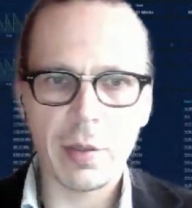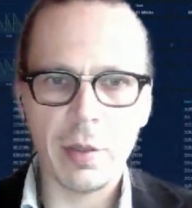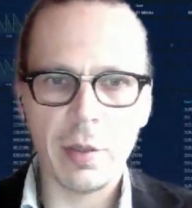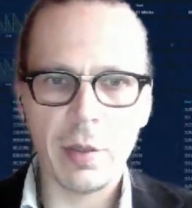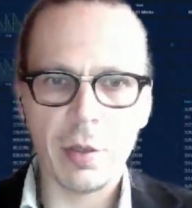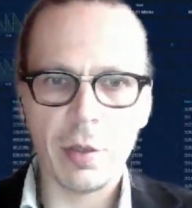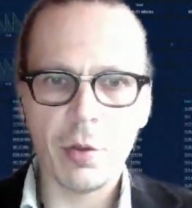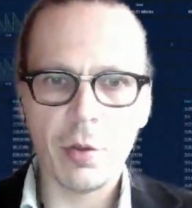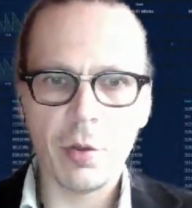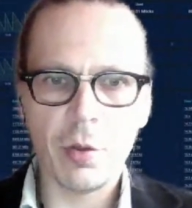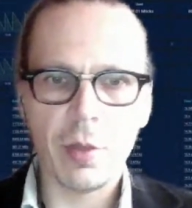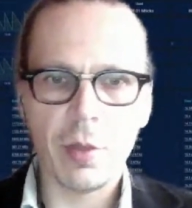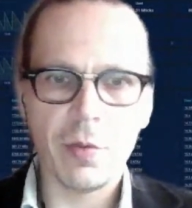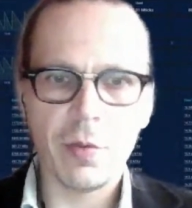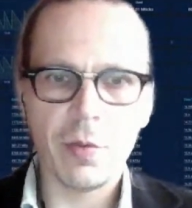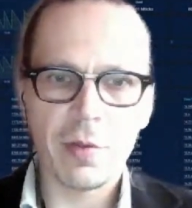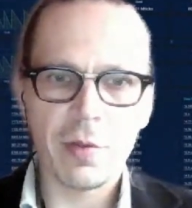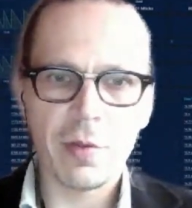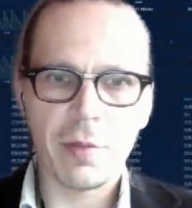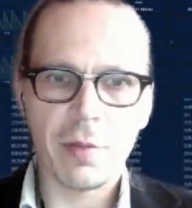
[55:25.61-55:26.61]
in a token
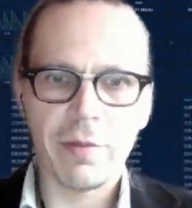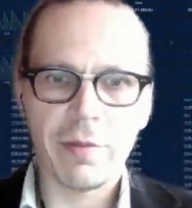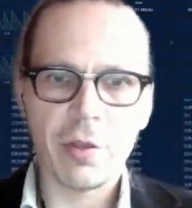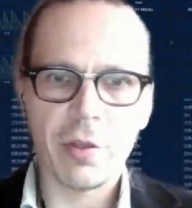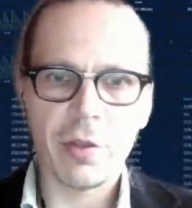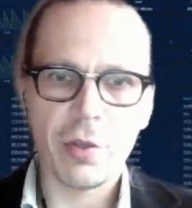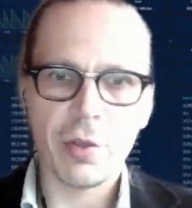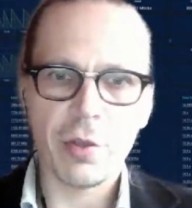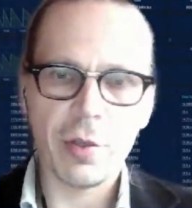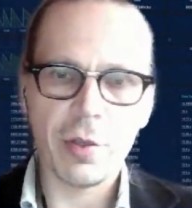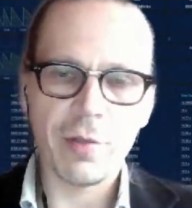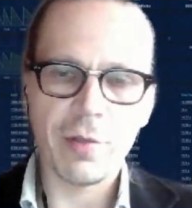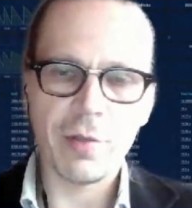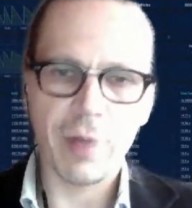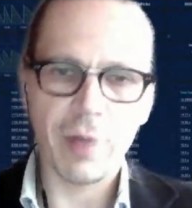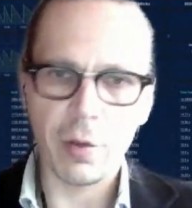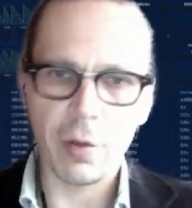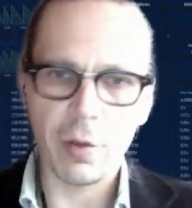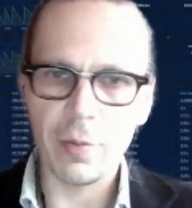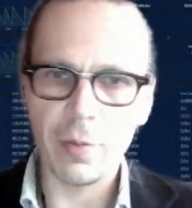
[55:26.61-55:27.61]
with a fluctuation
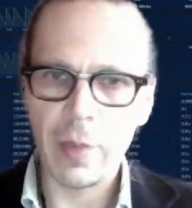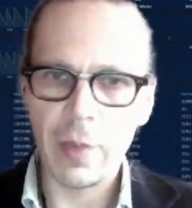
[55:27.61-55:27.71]
value?